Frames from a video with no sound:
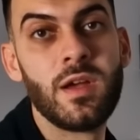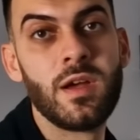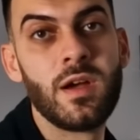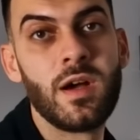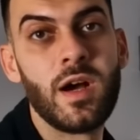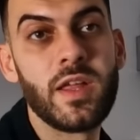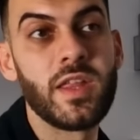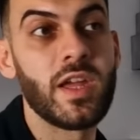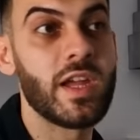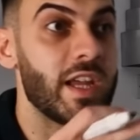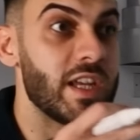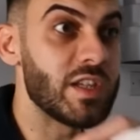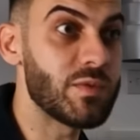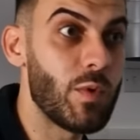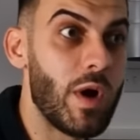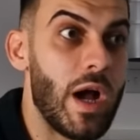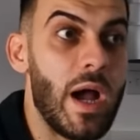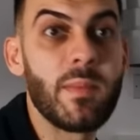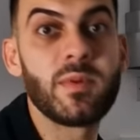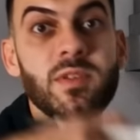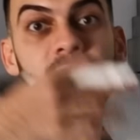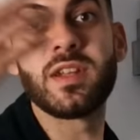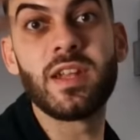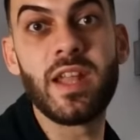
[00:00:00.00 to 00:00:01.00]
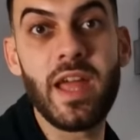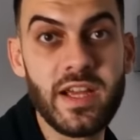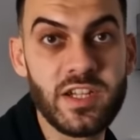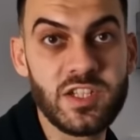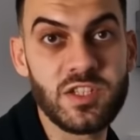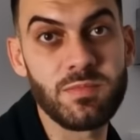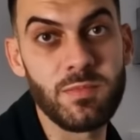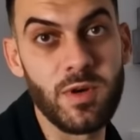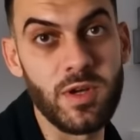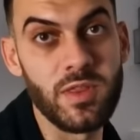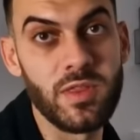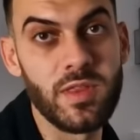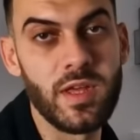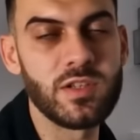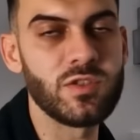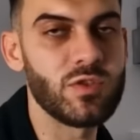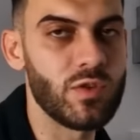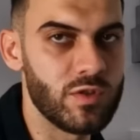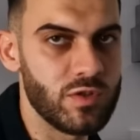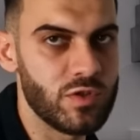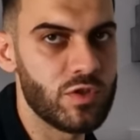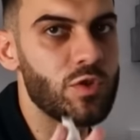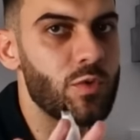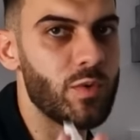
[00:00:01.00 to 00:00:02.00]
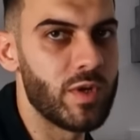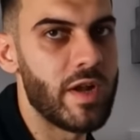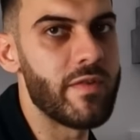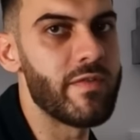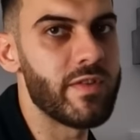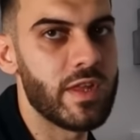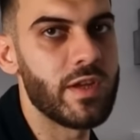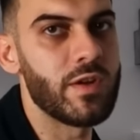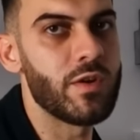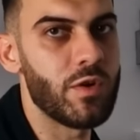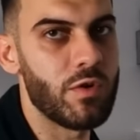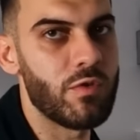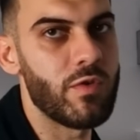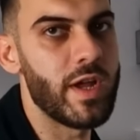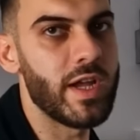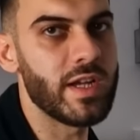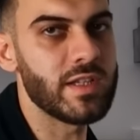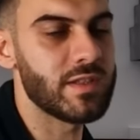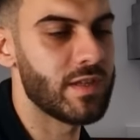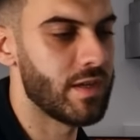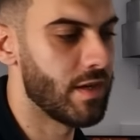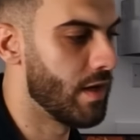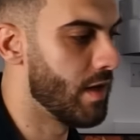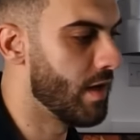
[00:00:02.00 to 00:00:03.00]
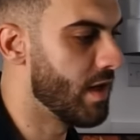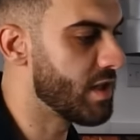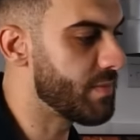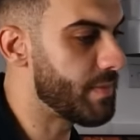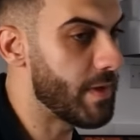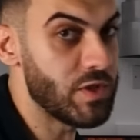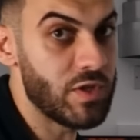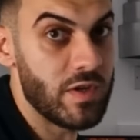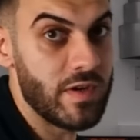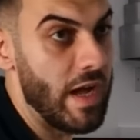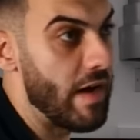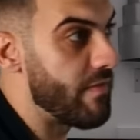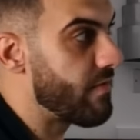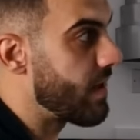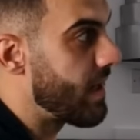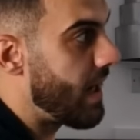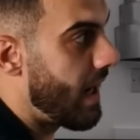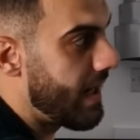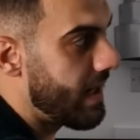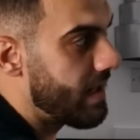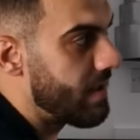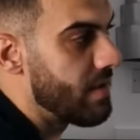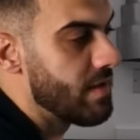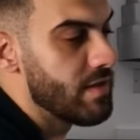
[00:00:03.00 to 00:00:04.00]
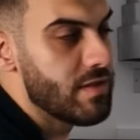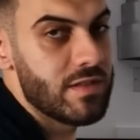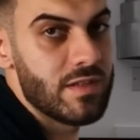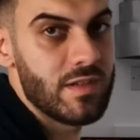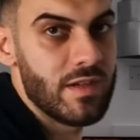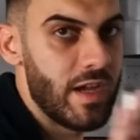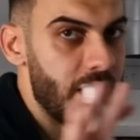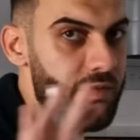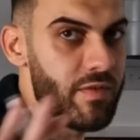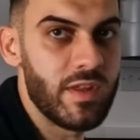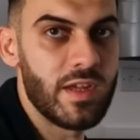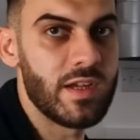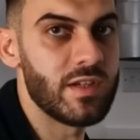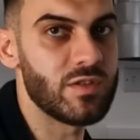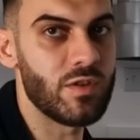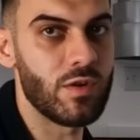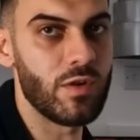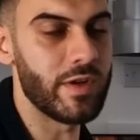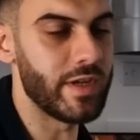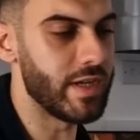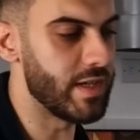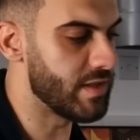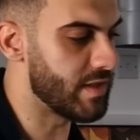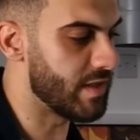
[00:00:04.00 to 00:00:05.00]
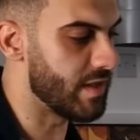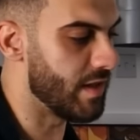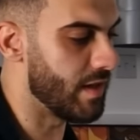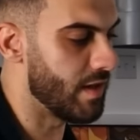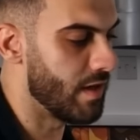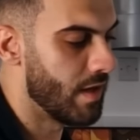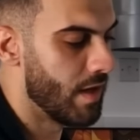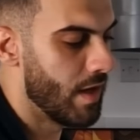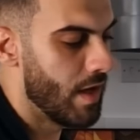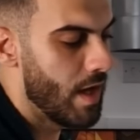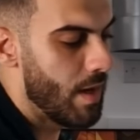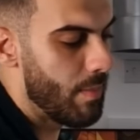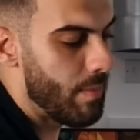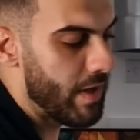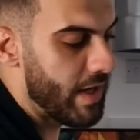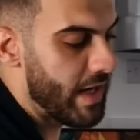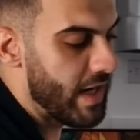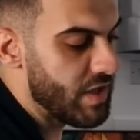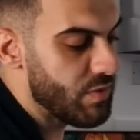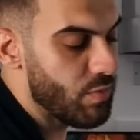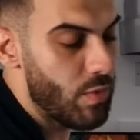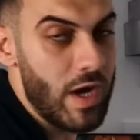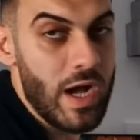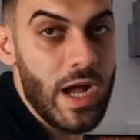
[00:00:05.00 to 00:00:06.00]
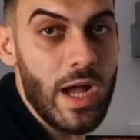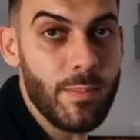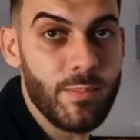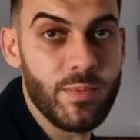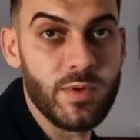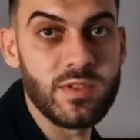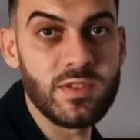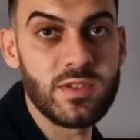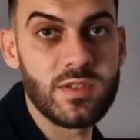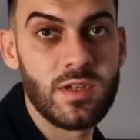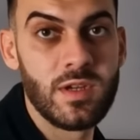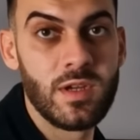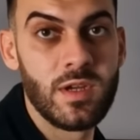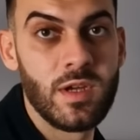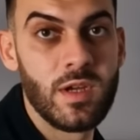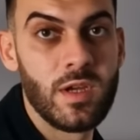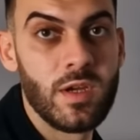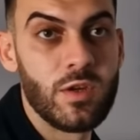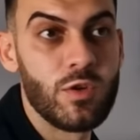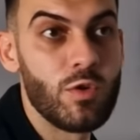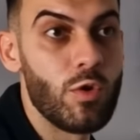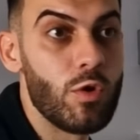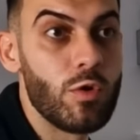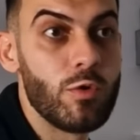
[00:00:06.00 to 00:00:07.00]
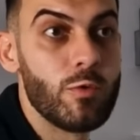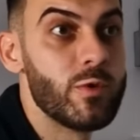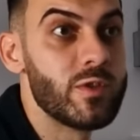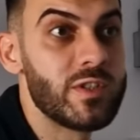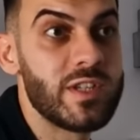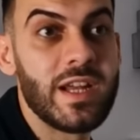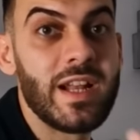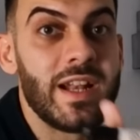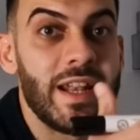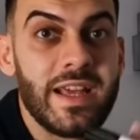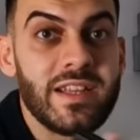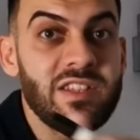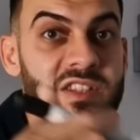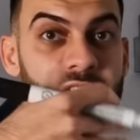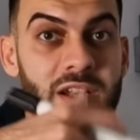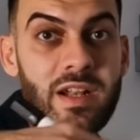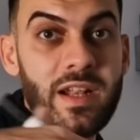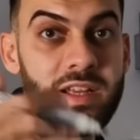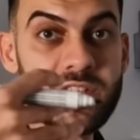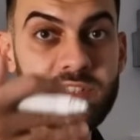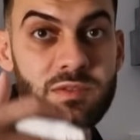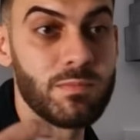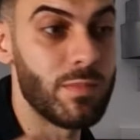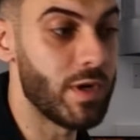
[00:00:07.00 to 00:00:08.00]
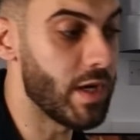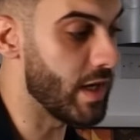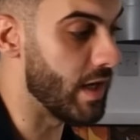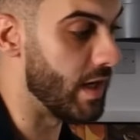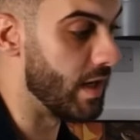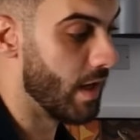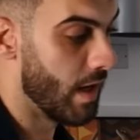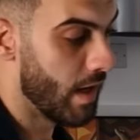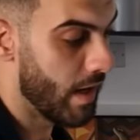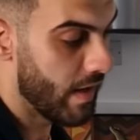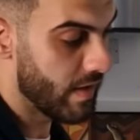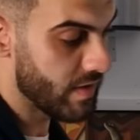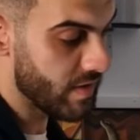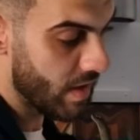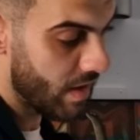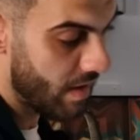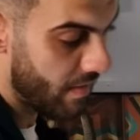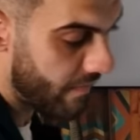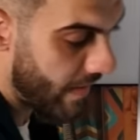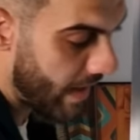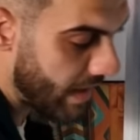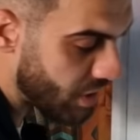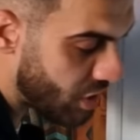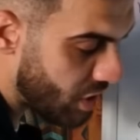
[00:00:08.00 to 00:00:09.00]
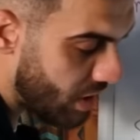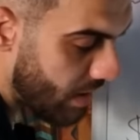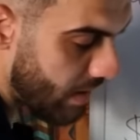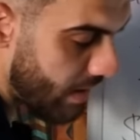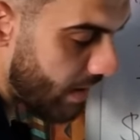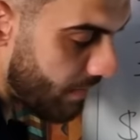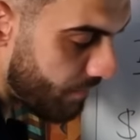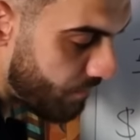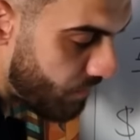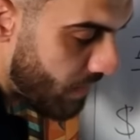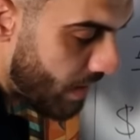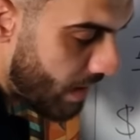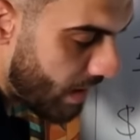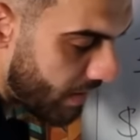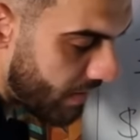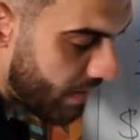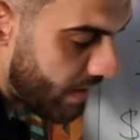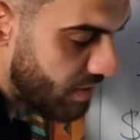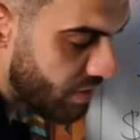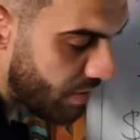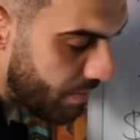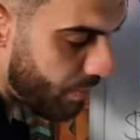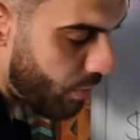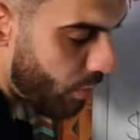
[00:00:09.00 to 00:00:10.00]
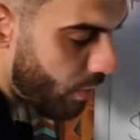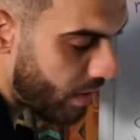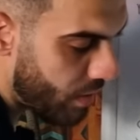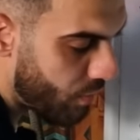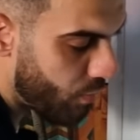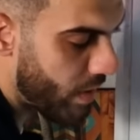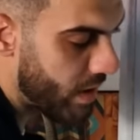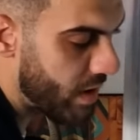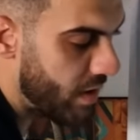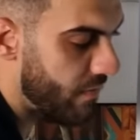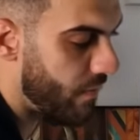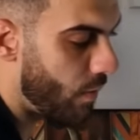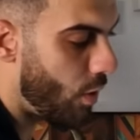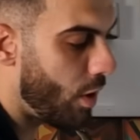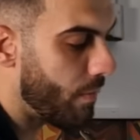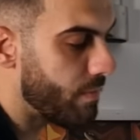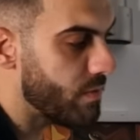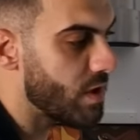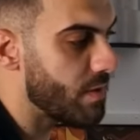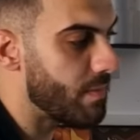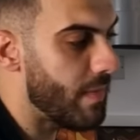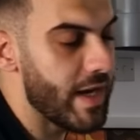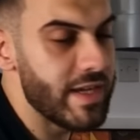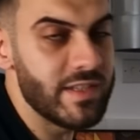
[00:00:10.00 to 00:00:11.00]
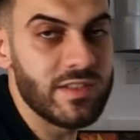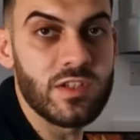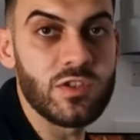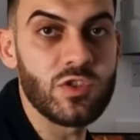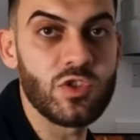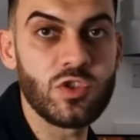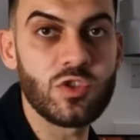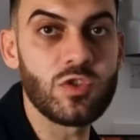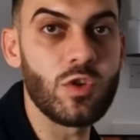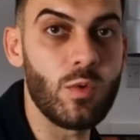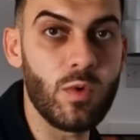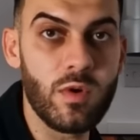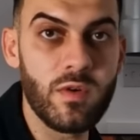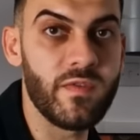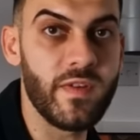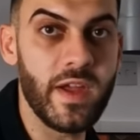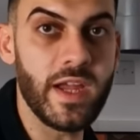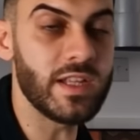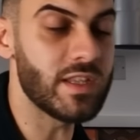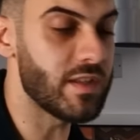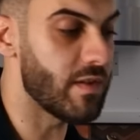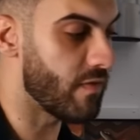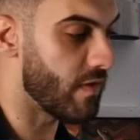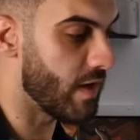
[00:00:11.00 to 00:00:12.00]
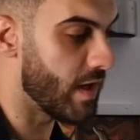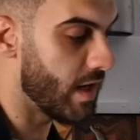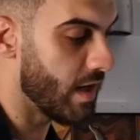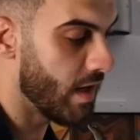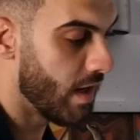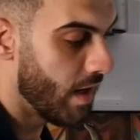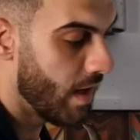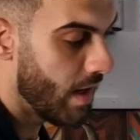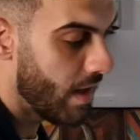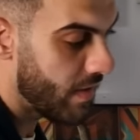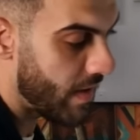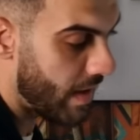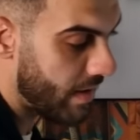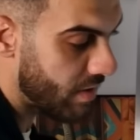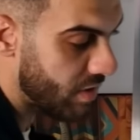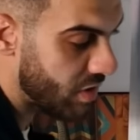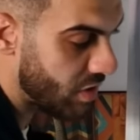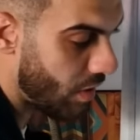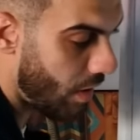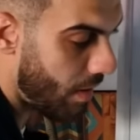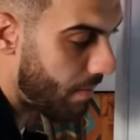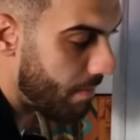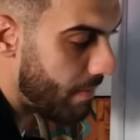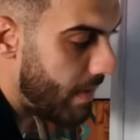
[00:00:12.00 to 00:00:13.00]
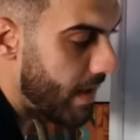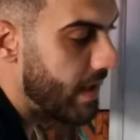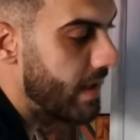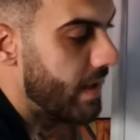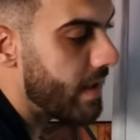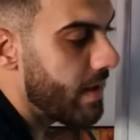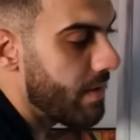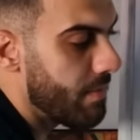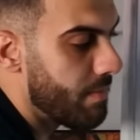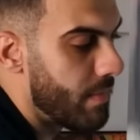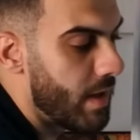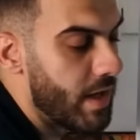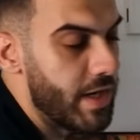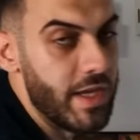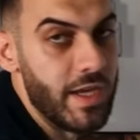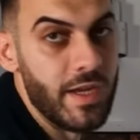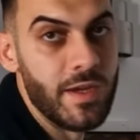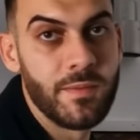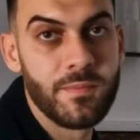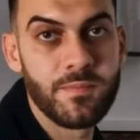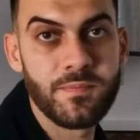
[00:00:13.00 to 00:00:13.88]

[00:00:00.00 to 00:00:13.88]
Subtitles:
And then guess what happens the next month? As long as you're doing everything correct, especially if you have guidance, everything is a lot easier. But guess what happens? You're losing less and less money until eventually there's a point where you've optimized it so effectively that you start making money.